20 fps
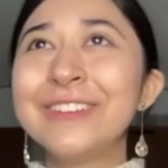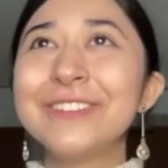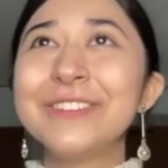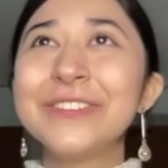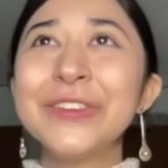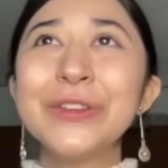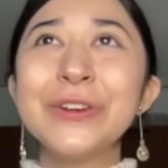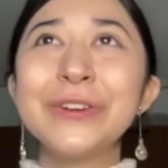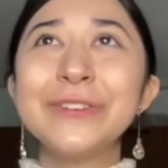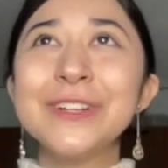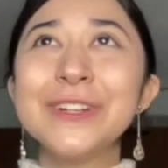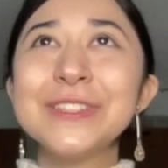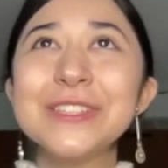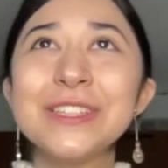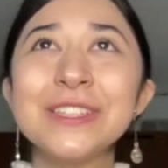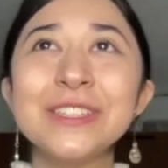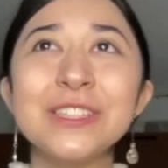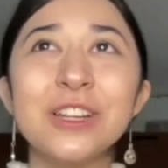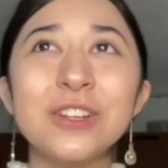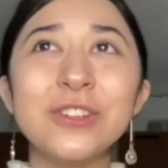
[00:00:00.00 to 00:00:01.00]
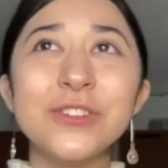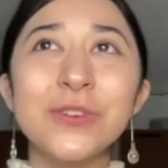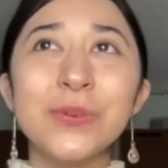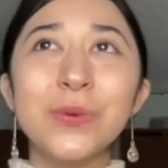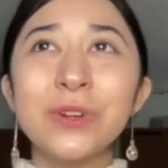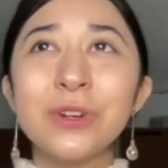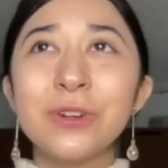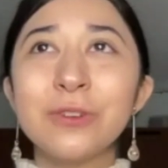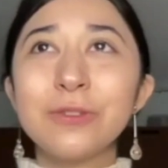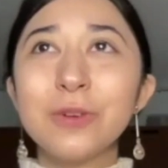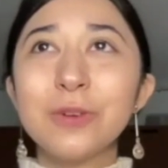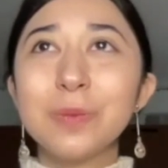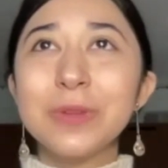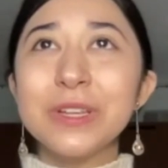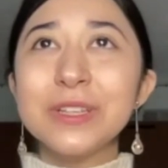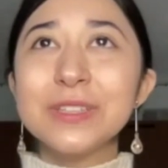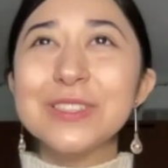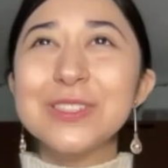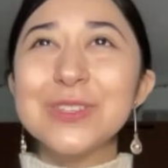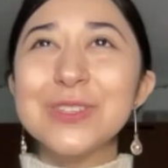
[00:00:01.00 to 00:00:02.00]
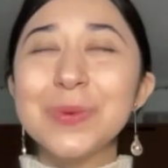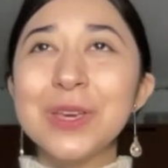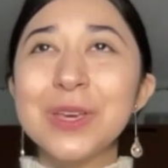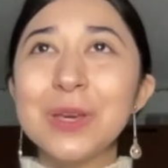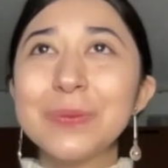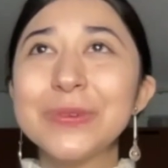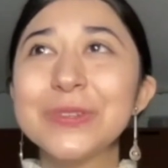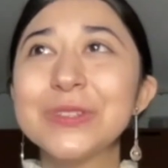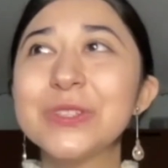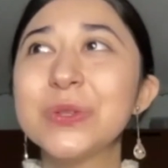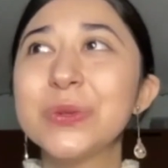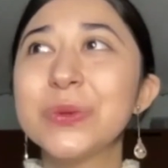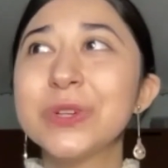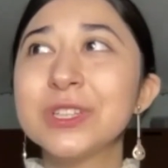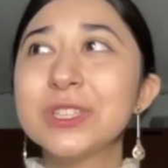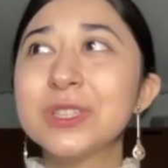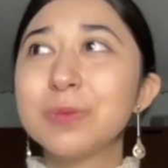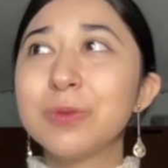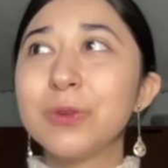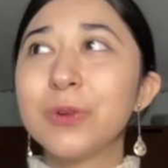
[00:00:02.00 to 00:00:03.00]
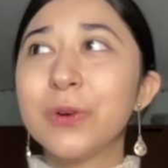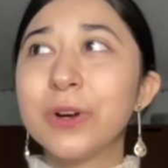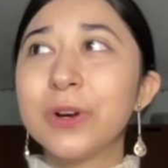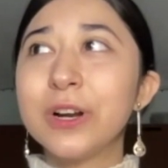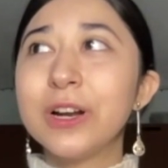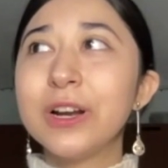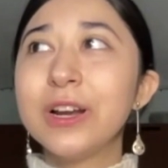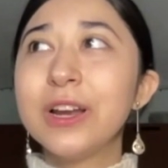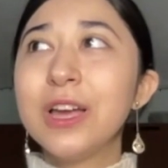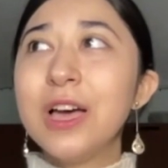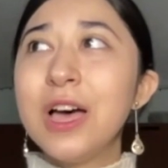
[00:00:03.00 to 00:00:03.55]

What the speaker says: University is such a wonderful place to be able to explore